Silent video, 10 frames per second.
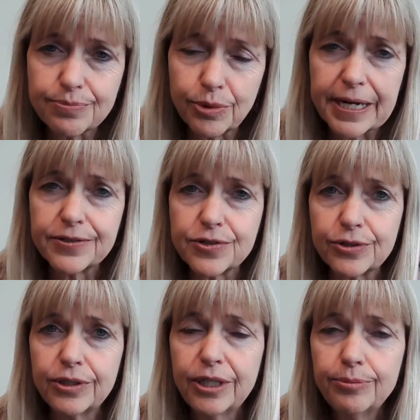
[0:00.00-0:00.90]
and brands
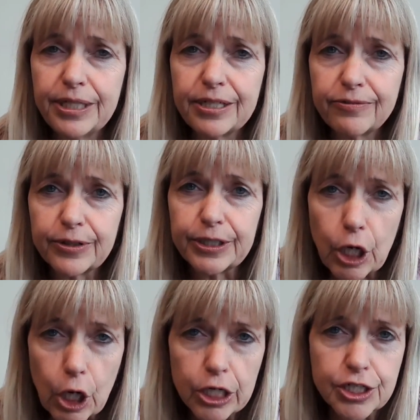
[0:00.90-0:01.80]
are being very
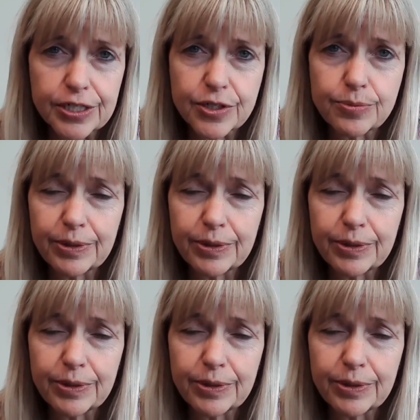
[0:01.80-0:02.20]
cautious,